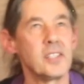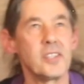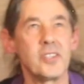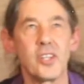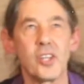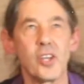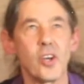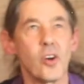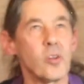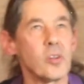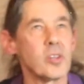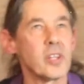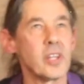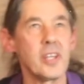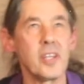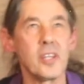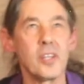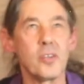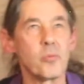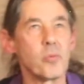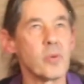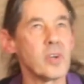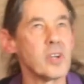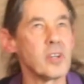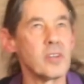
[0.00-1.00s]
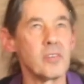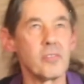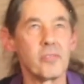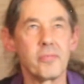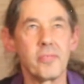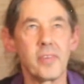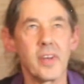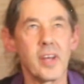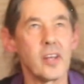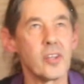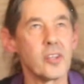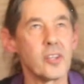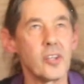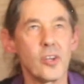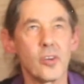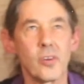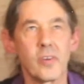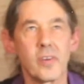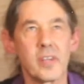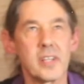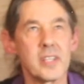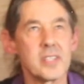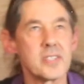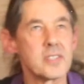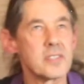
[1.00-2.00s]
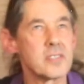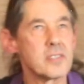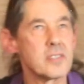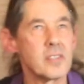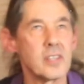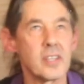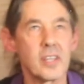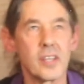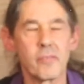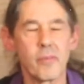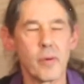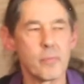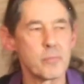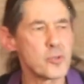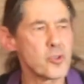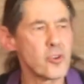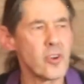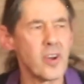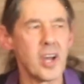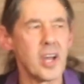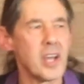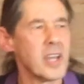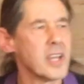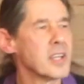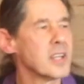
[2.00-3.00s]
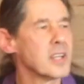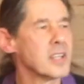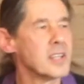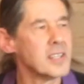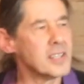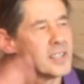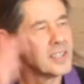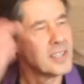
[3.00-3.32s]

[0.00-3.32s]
the only real failure is to give up trying?